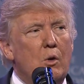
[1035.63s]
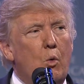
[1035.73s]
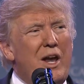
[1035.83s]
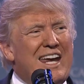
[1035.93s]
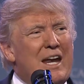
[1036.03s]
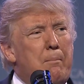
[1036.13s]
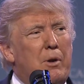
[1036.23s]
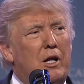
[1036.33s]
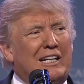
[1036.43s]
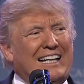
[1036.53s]
We can
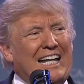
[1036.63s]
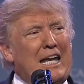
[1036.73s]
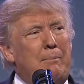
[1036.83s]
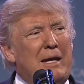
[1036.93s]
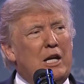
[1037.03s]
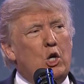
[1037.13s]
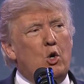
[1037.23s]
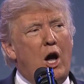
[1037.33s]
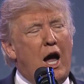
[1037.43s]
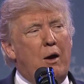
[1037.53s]
build gleaming
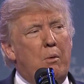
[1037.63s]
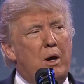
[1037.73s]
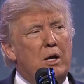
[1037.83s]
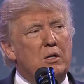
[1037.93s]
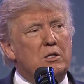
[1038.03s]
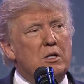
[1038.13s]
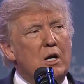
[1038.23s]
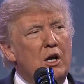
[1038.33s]
new highways,